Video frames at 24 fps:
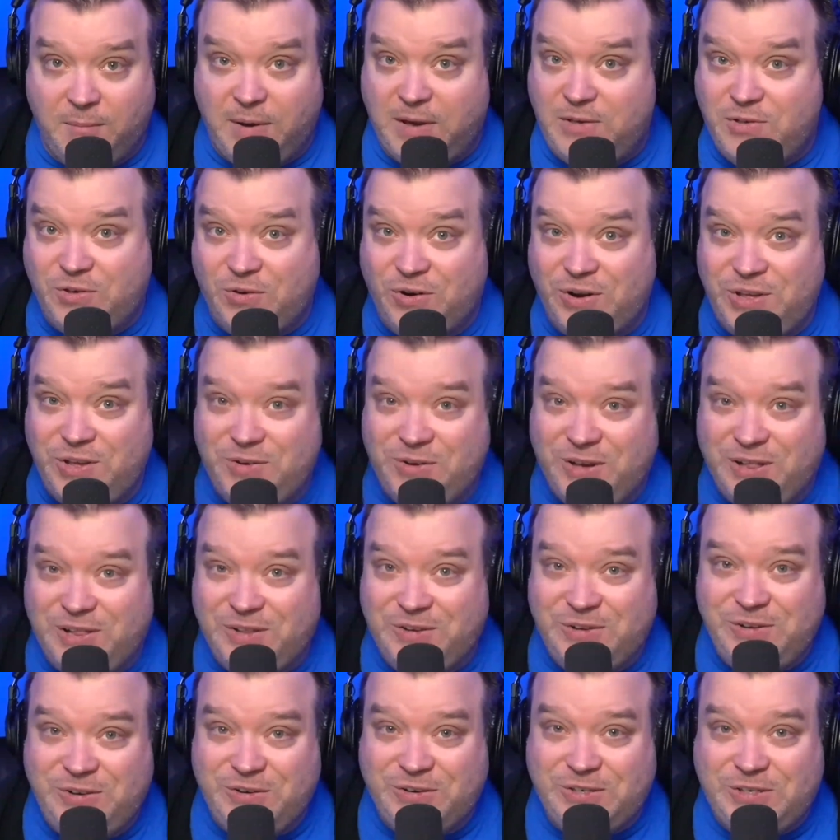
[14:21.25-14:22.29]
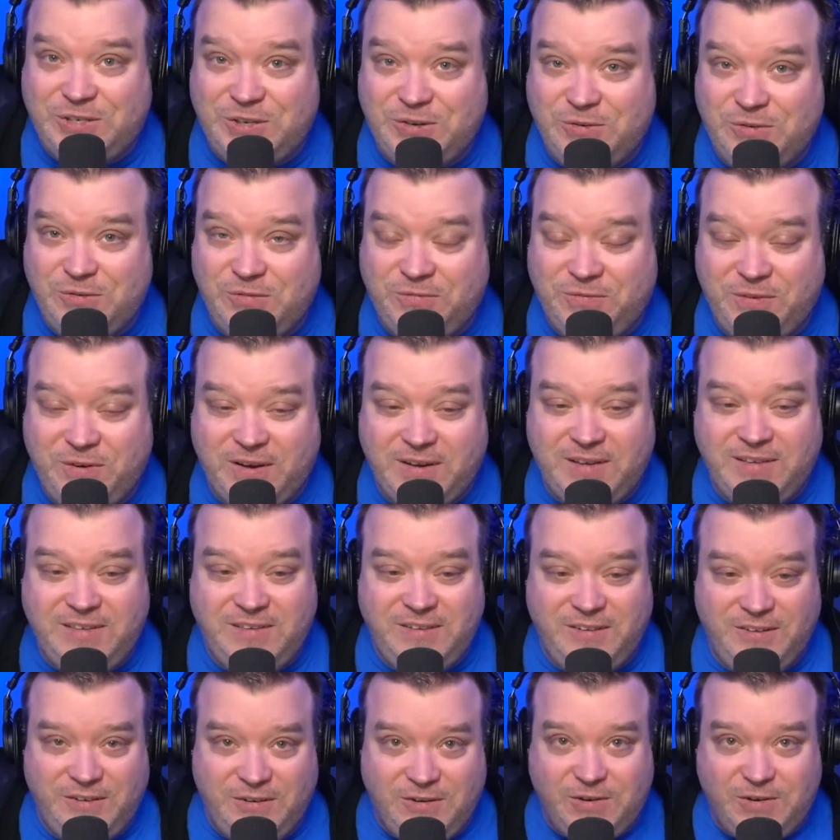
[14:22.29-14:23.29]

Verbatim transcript: make sure you include your two your,